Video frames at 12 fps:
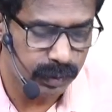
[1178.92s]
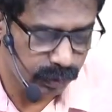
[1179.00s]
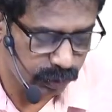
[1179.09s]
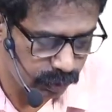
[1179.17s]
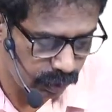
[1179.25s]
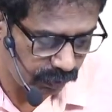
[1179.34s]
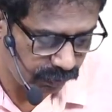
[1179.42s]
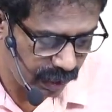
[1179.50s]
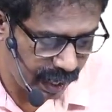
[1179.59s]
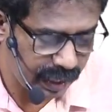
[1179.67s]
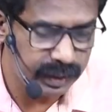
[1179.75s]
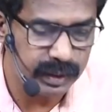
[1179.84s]
So if you
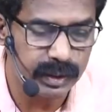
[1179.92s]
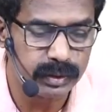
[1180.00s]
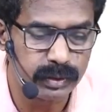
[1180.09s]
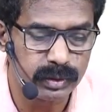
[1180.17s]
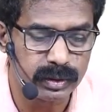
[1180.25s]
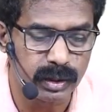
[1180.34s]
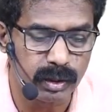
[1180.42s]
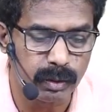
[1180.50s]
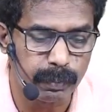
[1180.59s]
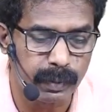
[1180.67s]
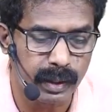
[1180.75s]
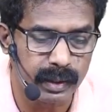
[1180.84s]
add these two,
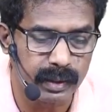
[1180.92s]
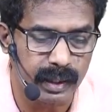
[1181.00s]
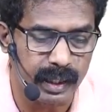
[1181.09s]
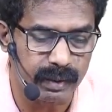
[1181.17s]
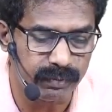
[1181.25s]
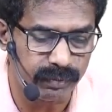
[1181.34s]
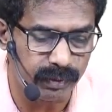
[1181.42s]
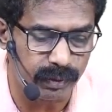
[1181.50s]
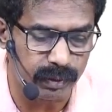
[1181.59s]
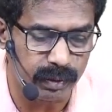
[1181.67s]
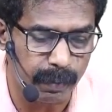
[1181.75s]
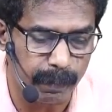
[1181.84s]

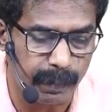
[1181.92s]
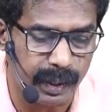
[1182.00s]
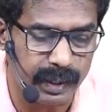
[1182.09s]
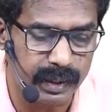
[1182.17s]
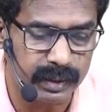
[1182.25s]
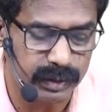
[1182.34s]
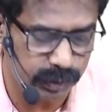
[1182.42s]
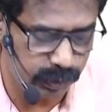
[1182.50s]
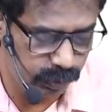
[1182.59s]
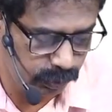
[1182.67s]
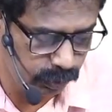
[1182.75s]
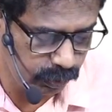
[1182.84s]
0.84 minus
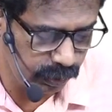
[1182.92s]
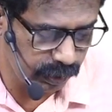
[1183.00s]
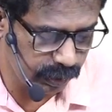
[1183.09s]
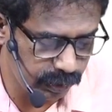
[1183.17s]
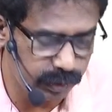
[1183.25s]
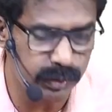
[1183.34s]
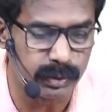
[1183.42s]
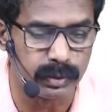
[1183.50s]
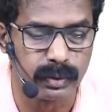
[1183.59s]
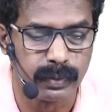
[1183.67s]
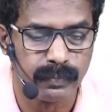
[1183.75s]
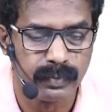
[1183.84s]
2
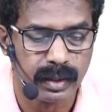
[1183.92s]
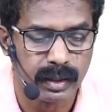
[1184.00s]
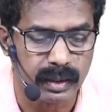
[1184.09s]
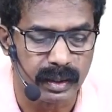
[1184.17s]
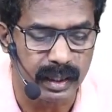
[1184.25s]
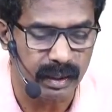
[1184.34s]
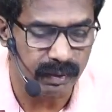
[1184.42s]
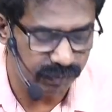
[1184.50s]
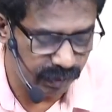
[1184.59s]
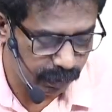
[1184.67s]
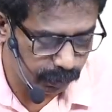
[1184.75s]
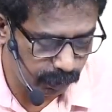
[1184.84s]
into, getting
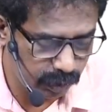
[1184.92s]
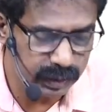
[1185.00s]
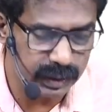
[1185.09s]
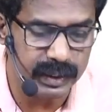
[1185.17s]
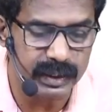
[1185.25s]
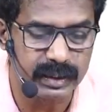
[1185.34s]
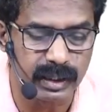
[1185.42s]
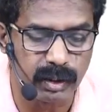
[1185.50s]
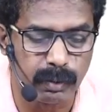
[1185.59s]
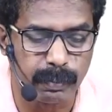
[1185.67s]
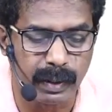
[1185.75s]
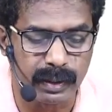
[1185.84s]
for both it is
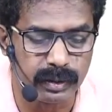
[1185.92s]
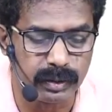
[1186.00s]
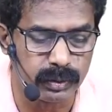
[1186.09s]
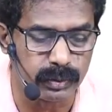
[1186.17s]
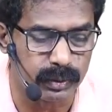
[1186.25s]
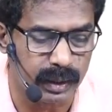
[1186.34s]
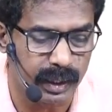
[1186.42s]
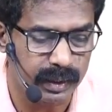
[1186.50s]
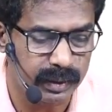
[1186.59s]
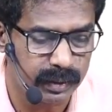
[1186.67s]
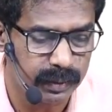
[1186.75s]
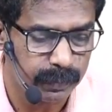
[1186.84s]
0.2,
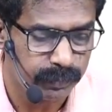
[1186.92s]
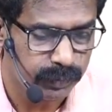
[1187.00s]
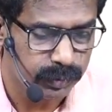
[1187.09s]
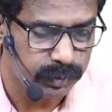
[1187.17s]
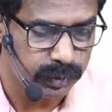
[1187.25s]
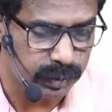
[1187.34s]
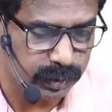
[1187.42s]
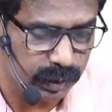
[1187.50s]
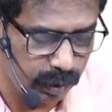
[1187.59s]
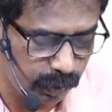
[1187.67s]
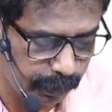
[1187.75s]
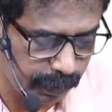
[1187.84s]
right? So
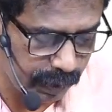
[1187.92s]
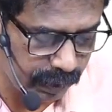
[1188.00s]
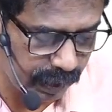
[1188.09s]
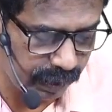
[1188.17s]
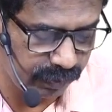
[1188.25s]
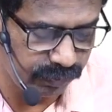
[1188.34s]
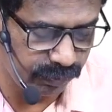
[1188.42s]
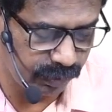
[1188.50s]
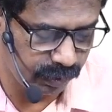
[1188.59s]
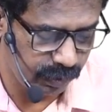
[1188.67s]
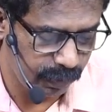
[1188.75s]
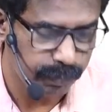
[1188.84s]

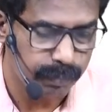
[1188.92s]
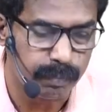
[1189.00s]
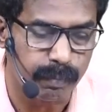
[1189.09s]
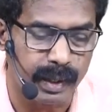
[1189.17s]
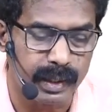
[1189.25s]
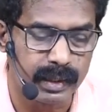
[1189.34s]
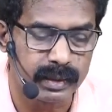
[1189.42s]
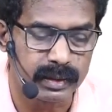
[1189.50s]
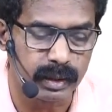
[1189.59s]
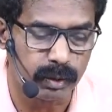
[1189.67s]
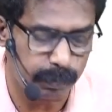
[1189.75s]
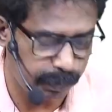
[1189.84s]
0.84 minus
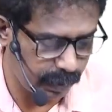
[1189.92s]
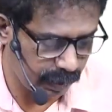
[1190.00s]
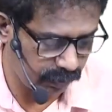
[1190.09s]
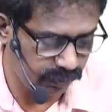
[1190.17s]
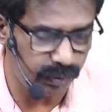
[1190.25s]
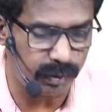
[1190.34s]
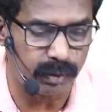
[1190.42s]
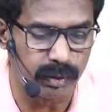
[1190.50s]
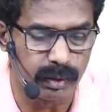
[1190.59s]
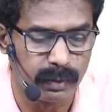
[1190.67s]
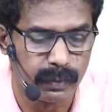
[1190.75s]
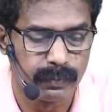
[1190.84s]
0.4,
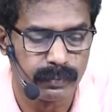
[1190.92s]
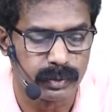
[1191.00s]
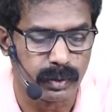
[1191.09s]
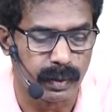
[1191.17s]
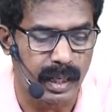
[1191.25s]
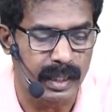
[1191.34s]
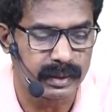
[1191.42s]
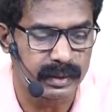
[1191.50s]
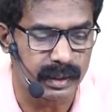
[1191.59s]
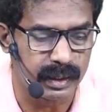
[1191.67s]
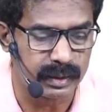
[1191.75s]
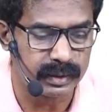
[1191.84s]
so your
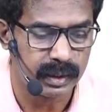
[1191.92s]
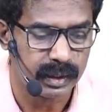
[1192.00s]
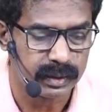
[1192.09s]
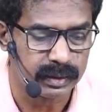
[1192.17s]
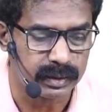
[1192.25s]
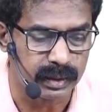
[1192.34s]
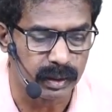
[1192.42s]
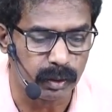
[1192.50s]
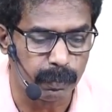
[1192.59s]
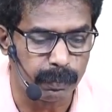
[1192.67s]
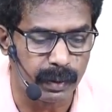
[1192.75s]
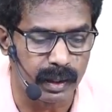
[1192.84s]
answer is
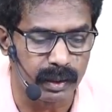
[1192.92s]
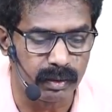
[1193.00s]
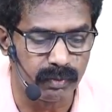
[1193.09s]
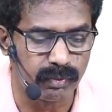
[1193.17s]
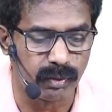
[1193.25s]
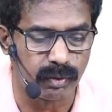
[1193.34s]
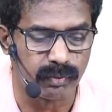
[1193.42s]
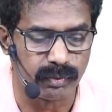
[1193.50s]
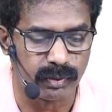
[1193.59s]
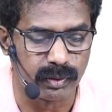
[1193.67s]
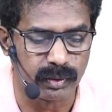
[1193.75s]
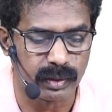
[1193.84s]

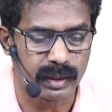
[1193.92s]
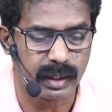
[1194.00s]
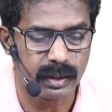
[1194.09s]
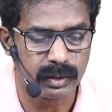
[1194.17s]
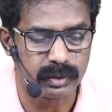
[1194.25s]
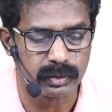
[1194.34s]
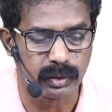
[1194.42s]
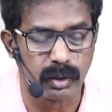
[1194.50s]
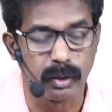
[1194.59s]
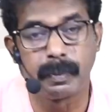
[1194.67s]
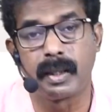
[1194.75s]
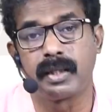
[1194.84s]
0.44, okay? So
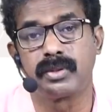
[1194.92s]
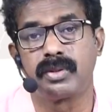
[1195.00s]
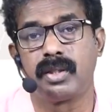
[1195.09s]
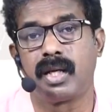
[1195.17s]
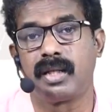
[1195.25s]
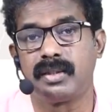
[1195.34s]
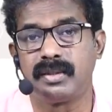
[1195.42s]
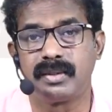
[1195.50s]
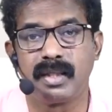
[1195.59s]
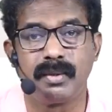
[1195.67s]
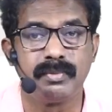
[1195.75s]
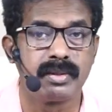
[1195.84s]
hope you understood all these
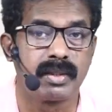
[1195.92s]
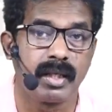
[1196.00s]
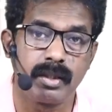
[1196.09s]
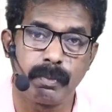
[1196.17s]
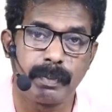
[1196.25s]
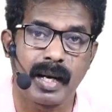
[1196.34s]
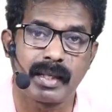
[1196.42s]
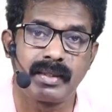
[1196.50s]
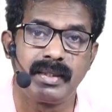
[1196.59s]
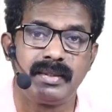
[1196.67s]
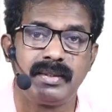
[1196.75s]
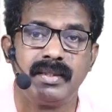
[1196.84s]
sums. Try to
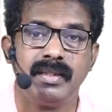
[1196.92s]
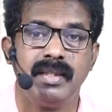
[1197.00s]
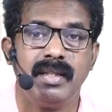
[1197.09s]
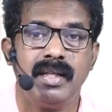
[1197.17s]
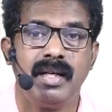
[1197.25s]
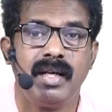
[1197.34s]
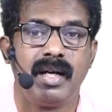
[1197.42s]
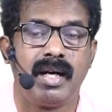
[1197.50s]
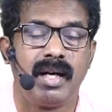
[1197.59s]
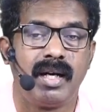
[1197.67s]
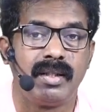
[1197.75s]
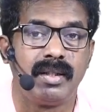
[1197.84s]
practice
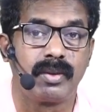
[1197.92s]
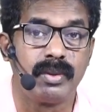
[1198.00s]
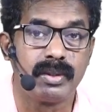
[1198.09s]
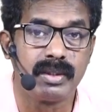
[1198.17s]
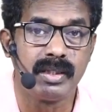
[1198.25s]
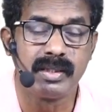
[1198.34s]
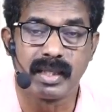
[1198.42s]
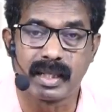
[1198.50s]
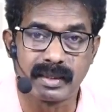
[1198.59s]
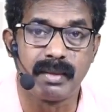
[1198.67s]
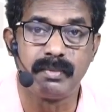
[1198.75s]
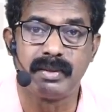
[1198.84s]
the questions,
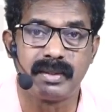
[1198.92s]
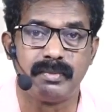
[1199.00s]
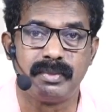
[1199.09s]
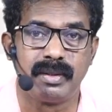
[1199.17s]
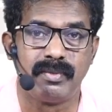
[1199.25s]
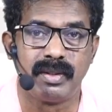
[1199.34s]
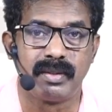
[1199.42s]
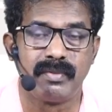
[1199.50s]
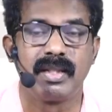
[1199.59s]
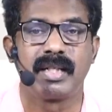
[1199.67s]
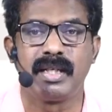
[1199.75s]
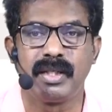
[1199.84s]
example sums, everything.
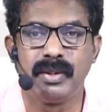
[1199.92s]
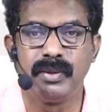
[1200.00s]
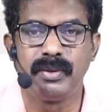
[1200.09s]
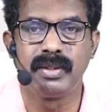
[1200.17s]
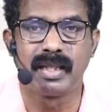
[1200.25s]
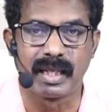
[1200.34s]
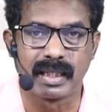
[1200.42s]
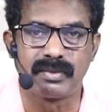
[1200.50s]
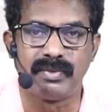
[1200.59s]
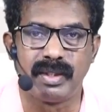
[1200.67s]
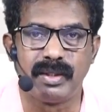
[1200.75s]
We'll continue the next video.